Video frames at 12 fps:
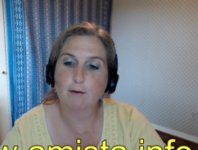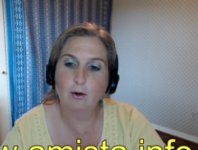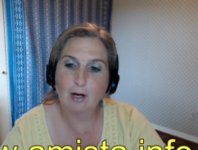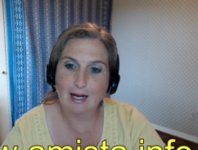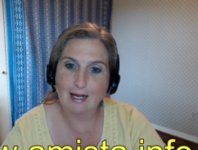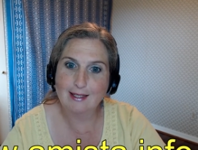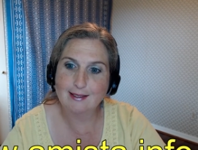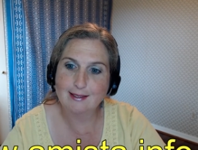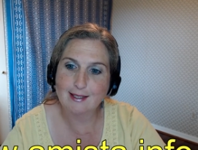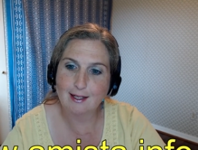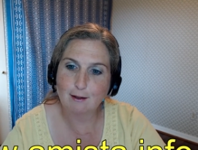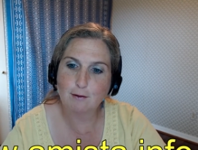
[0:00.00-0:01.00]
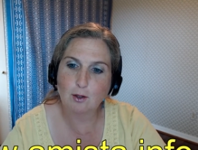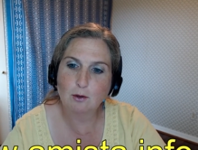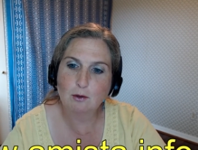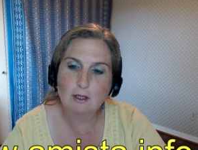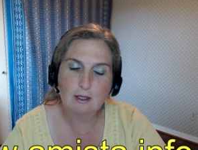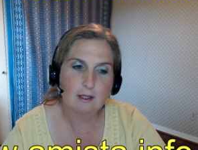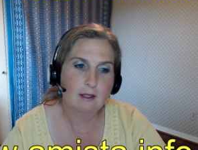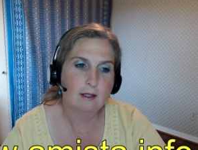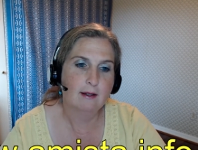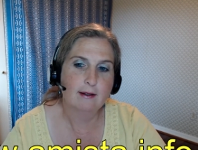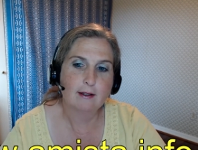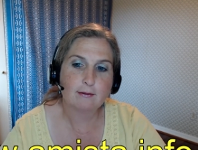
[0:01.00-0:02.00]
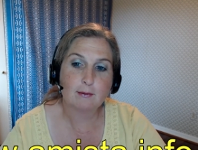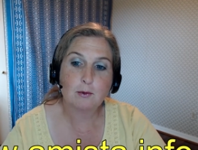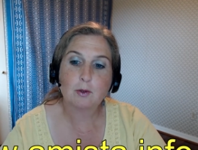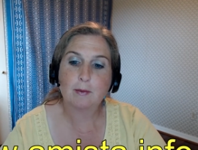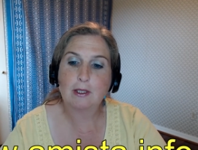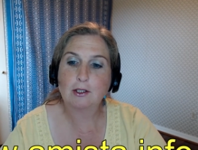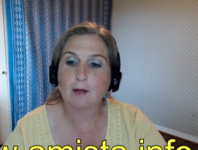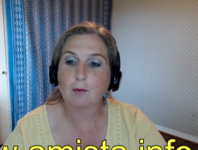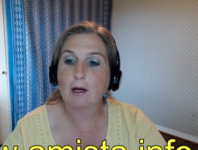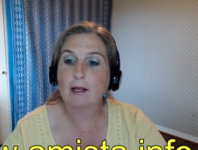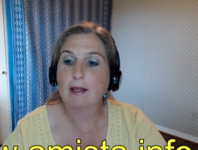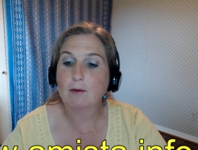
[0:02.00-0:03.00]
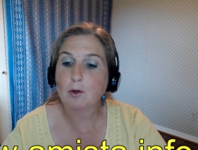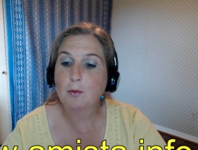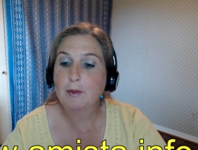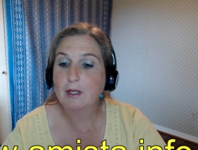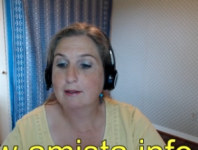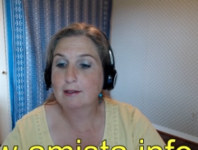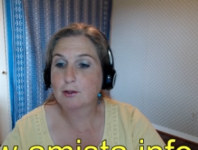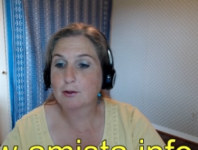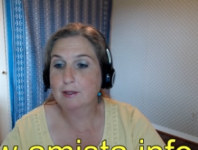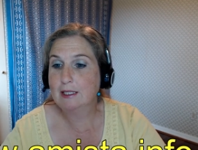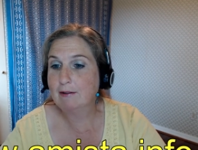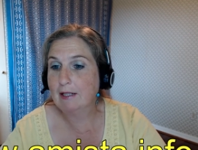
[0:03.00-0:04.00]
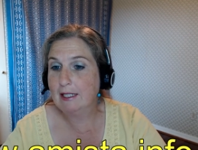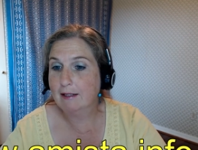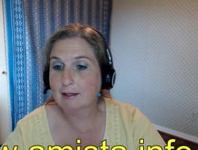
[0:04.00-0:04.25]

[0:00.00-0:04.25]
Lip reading: I-N-F-O. If I'm doing my job right, that will be on the screen right here at